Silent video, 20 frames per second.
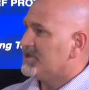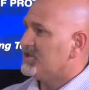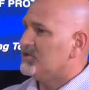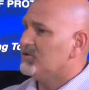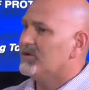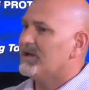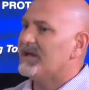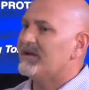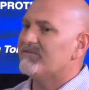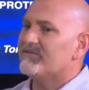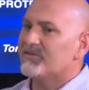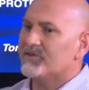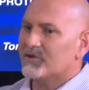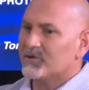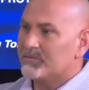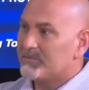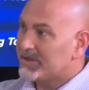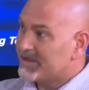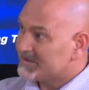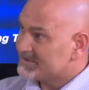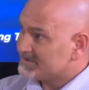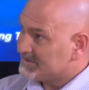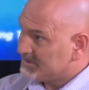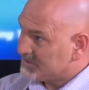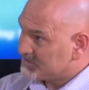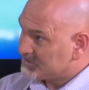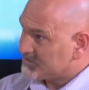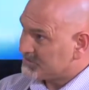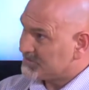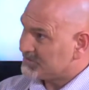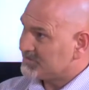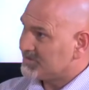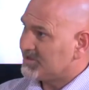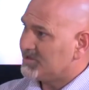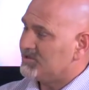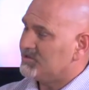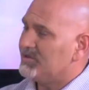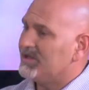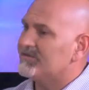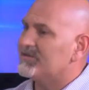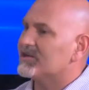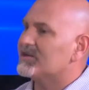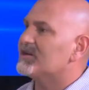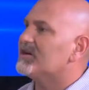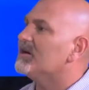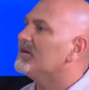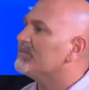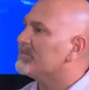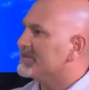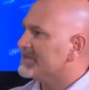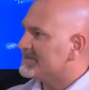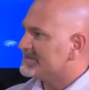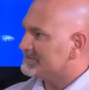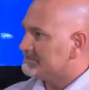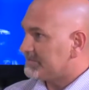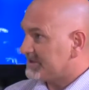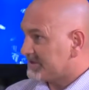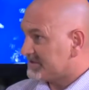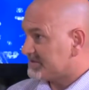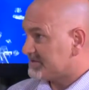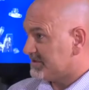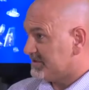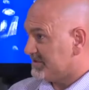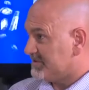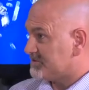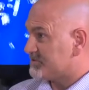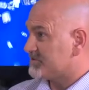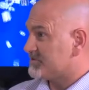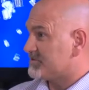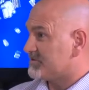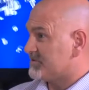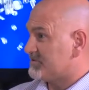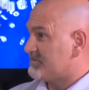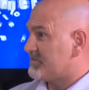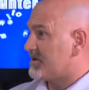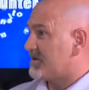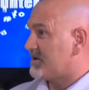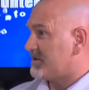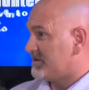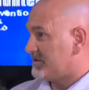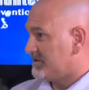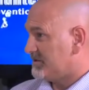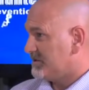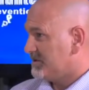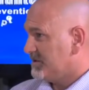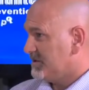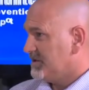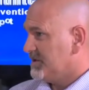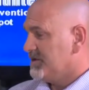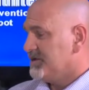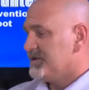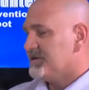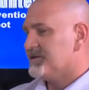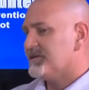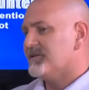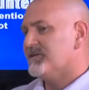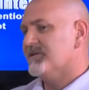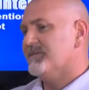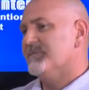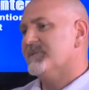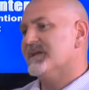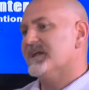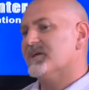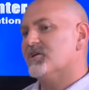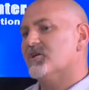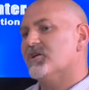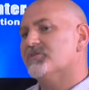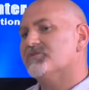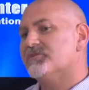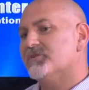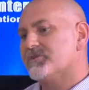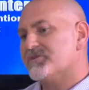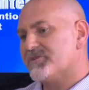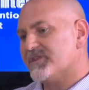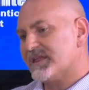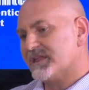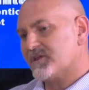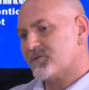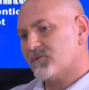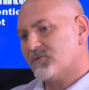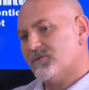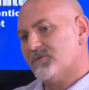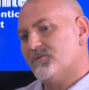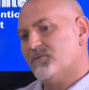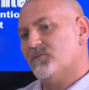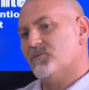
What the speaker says: that you have their best interest and you have the company's best interest in mind. And I also think